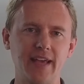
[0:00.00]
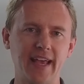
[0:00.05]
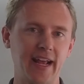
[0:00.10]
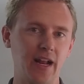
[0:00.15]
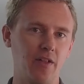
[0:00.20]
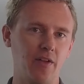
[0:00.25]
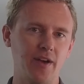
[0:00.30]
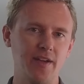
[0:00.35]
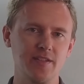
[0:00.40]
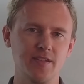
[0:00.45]

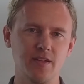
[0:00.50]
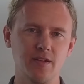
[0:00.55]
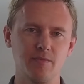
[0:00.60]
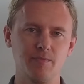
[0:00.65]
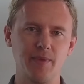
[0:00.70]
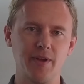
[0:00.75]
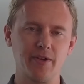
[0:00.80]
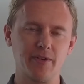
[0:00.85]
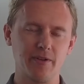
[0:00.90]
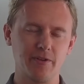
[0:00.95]
analyze it and
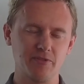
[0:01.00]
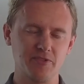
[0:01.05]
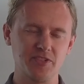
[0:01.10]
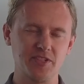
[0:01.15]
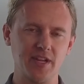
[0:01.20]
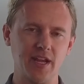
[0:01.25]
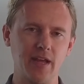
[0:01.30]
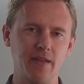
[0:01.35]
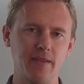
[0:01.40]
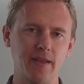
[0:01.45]
better
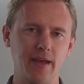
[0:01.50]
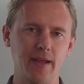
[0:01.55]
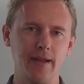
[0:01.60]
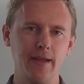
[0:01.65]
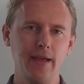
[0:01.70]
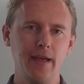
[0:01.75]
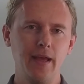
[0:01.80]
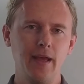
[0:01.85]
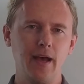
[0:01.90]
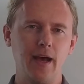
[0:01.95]
understand that.
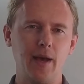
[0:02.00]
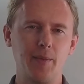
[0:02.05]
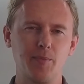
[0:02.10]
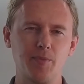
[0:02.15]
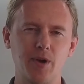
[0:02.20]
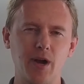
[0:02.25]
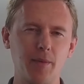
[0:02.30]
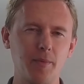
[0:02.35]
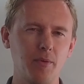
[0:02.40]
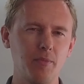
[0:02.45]
I
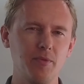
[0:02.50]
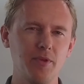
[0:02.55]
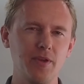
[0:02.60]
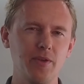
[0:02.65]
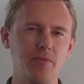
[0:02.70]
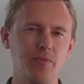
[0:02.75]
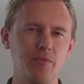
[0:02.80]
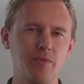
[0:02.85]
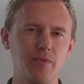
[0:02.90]
probably